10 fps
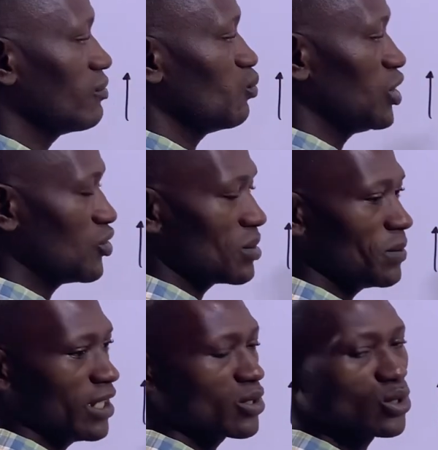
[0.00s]
with
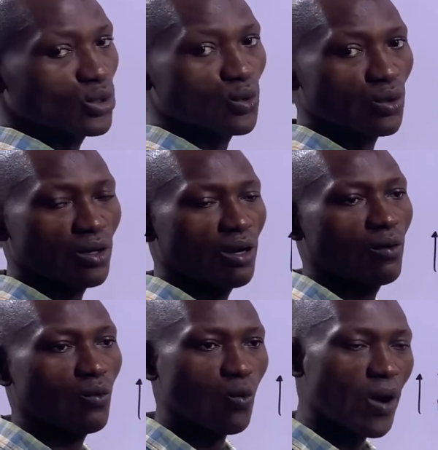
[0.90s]
respect to
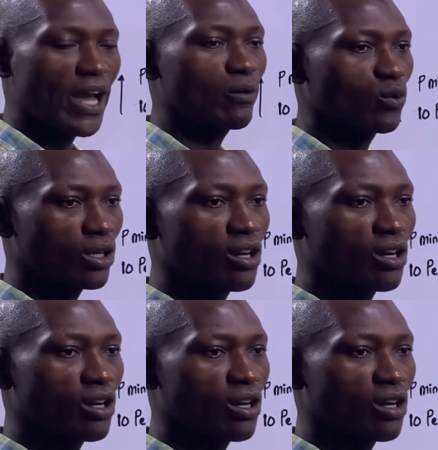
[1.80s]
why would